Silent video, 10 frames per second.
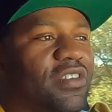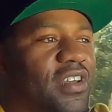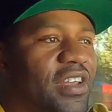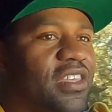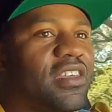You
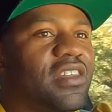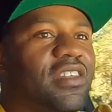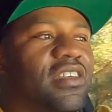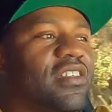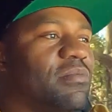got to get
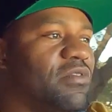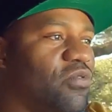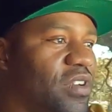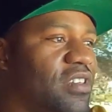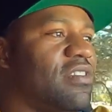it at some
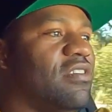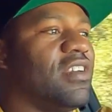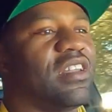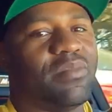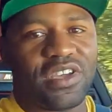twists. You
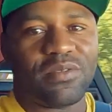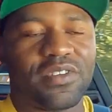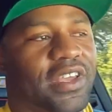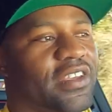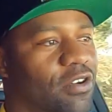got to be able
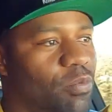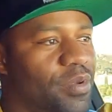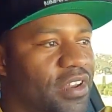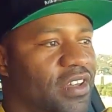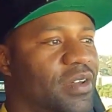to like
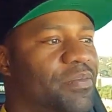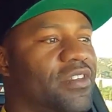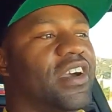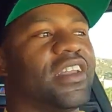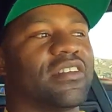open it up.
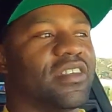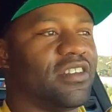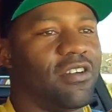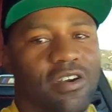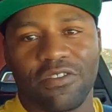You got to
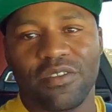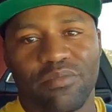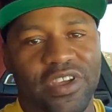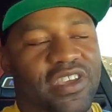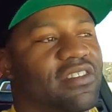get hard on the
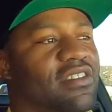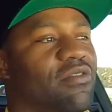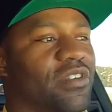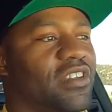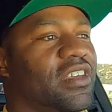brakes
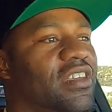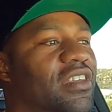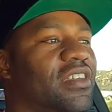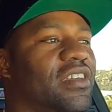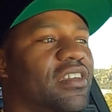to really
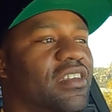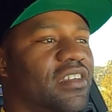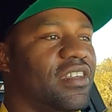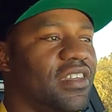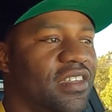
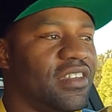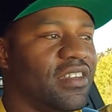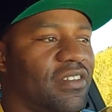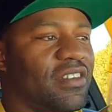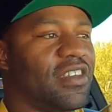
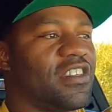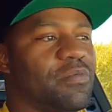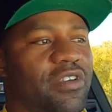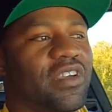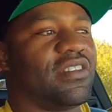
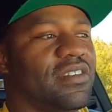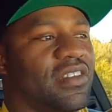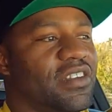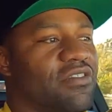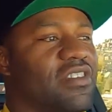experience
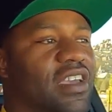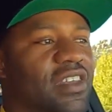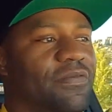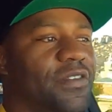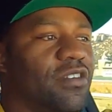and
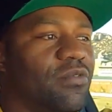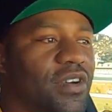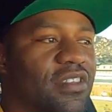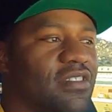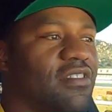understand and feel
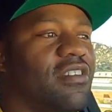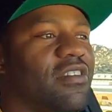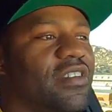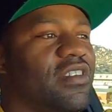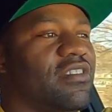what this
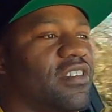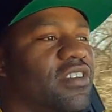car is.